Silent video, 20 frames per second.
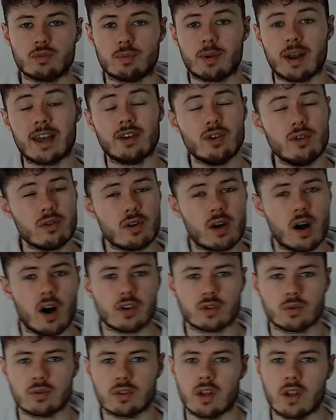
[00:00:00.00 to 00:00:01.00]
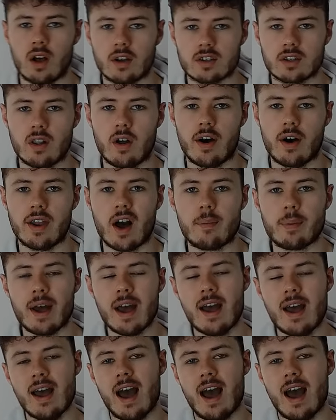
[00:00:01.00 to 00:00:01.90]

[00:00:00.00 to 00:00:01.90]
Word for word: play, Newcastle's last lineup,